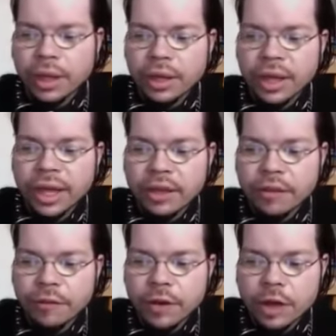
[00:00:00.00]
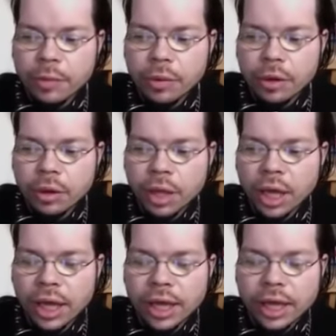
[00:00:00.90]
last Facebook
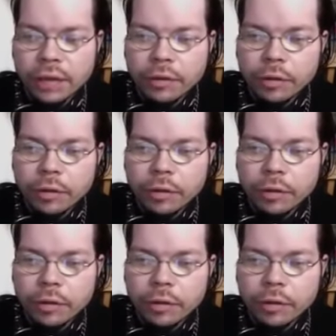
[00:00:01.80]
Live is